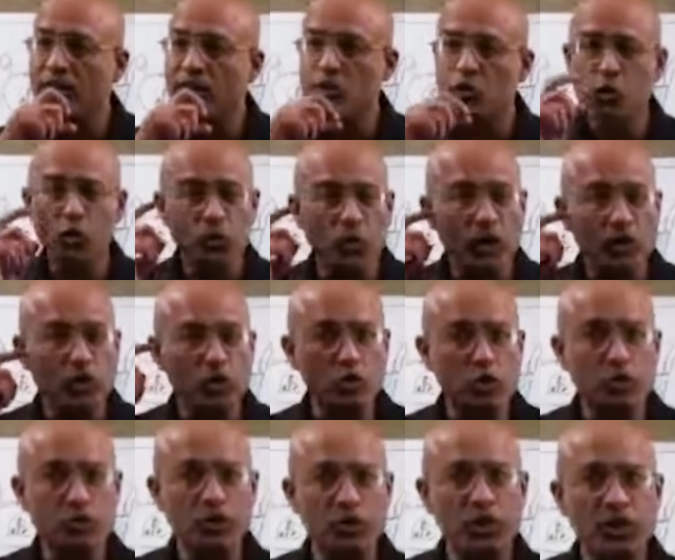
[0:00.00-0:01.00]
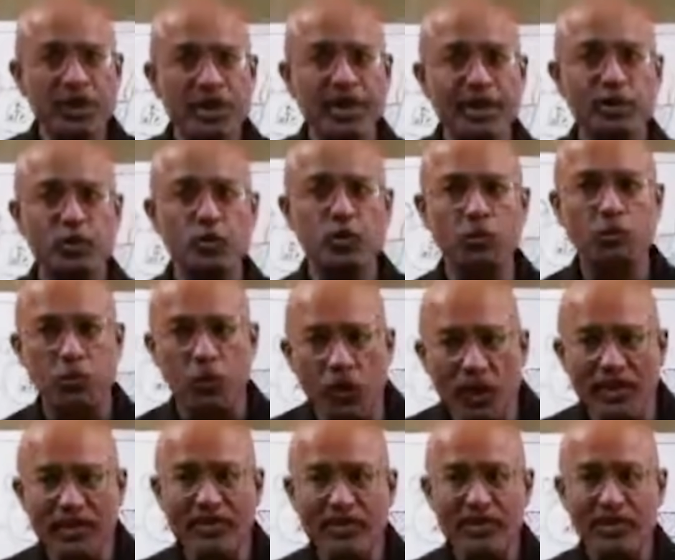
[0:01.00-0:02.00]
So, you want to communicate to the
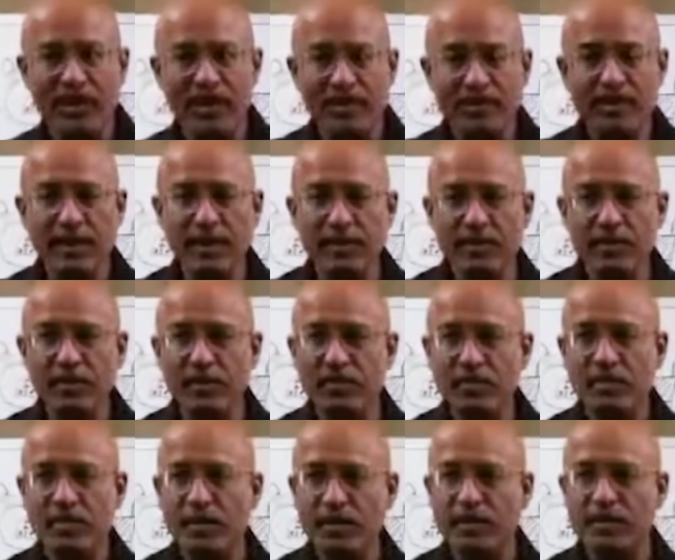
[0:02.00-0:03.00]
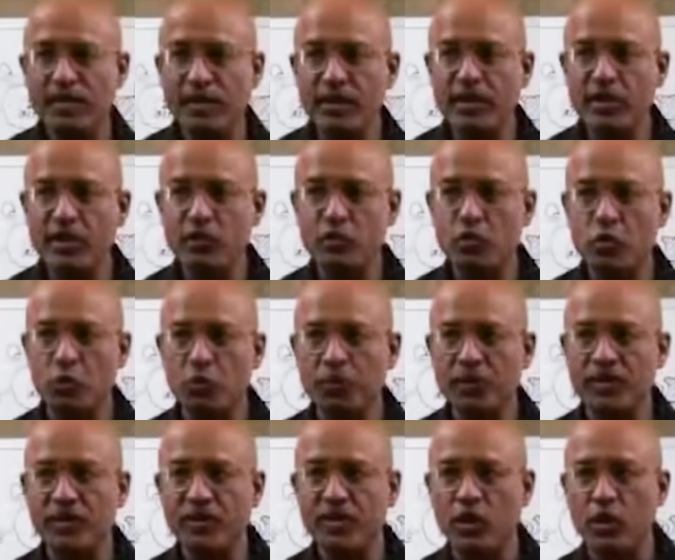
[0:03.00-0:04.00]
police that this dangerous group
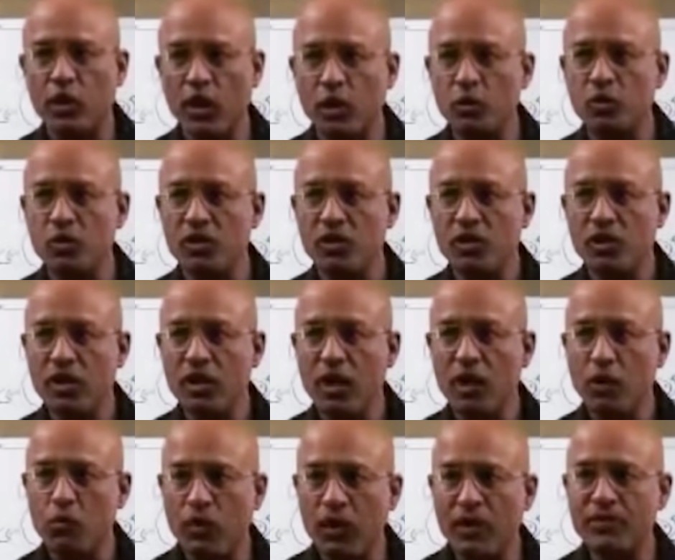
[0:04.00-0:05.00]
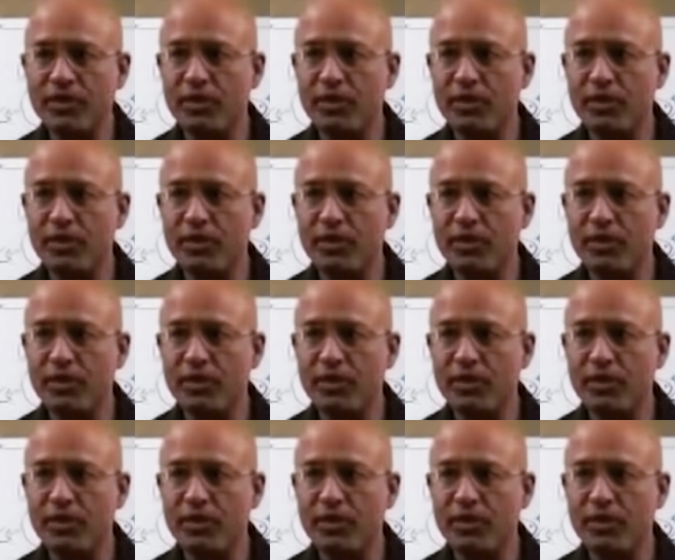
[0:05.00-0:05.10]
is in your house. One